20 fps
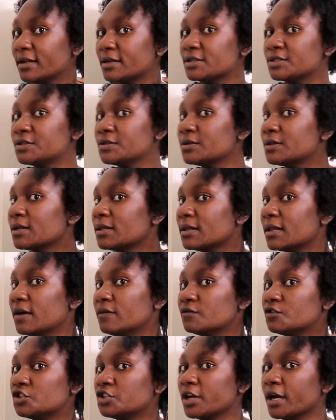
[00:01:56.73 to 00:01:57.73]
let's do the
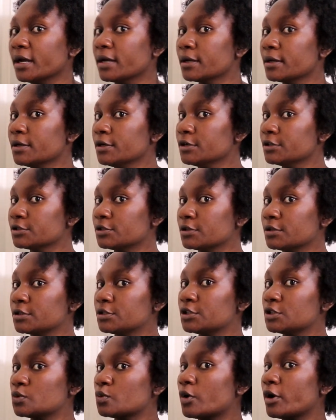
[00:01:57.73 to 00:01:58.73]
length check. So
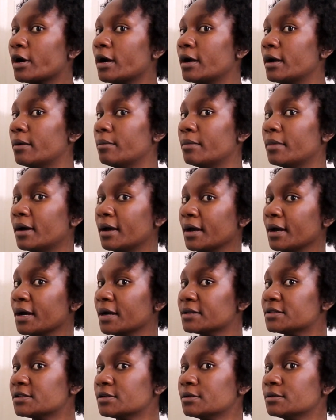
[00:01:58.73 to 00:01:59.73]
this is where I am
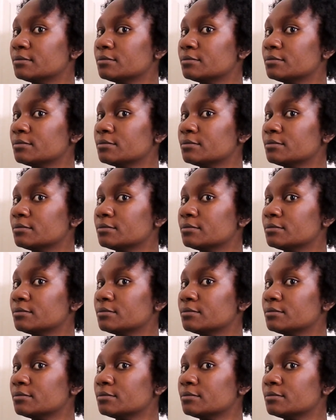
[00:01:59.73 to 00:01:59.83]
at.